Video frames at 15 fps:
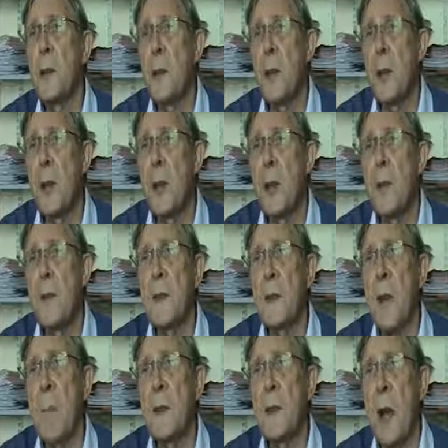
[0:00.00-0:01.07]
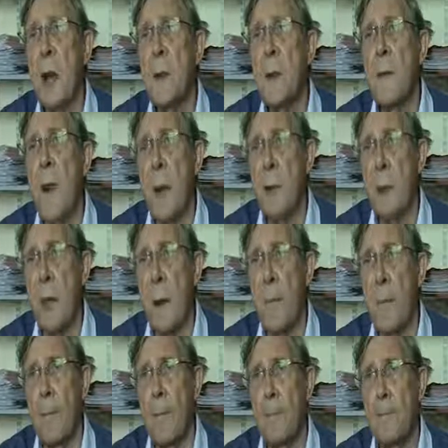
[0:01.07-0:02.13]
to achieve some type of
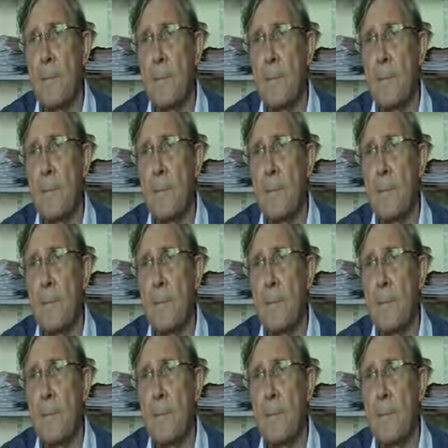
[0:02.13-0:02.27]
outcome.